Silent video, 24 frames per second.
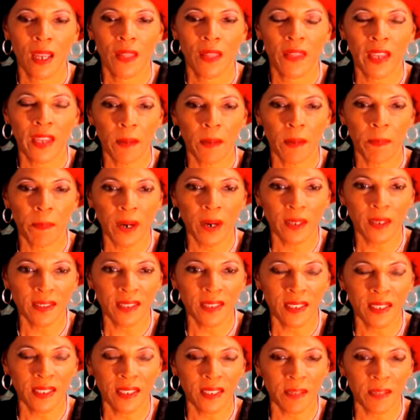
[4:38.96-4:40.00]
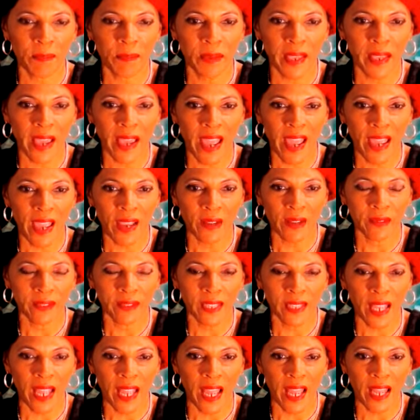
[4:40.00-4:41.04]
that a person that
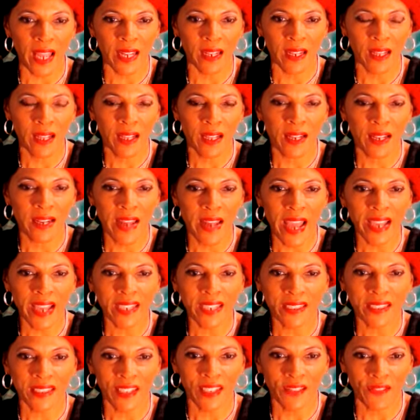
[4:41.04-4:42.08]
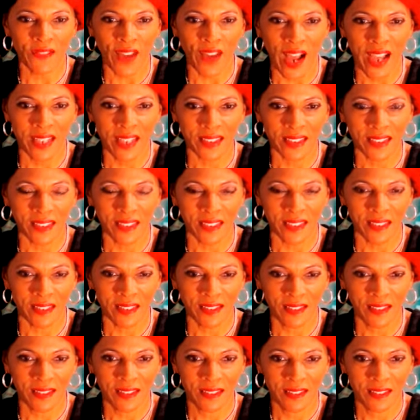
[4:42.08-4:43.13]
behaves in negativizing
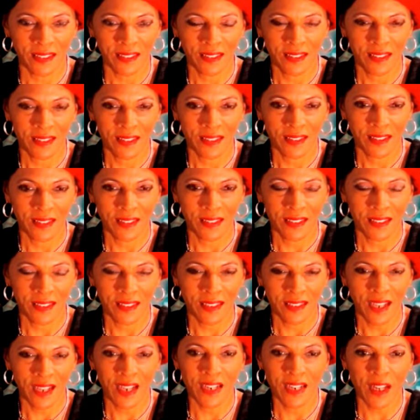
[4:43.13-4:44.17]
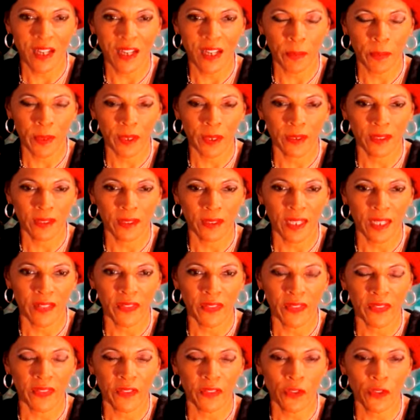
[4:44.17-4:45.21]
another person,
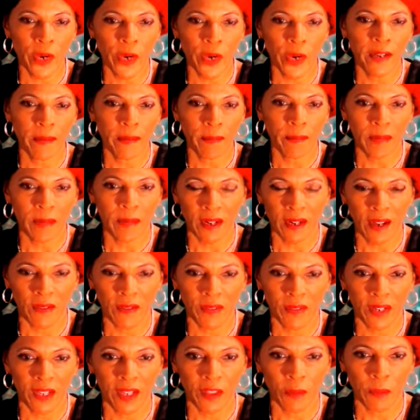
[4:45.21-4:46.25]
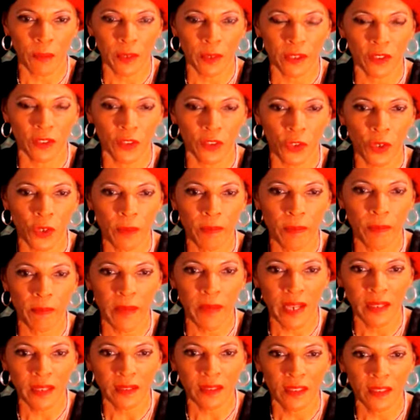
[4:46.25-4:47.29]
treatment of another person, you
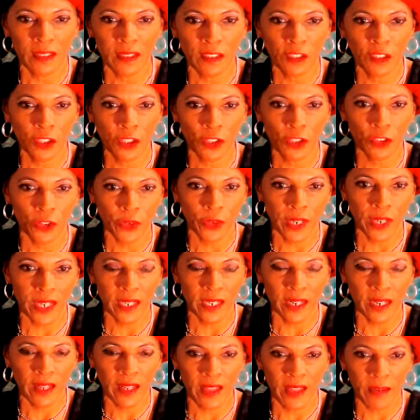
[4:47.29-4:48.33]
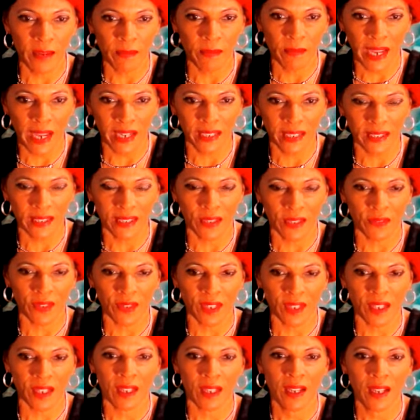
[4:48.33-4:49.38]
meant to treat them
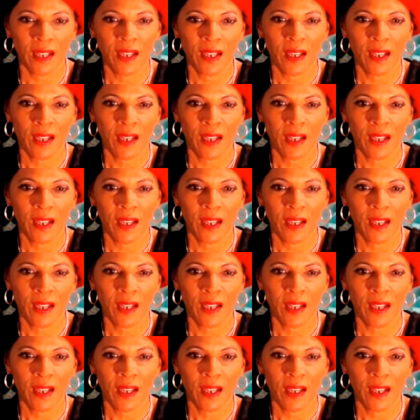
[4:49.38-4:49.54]
negatively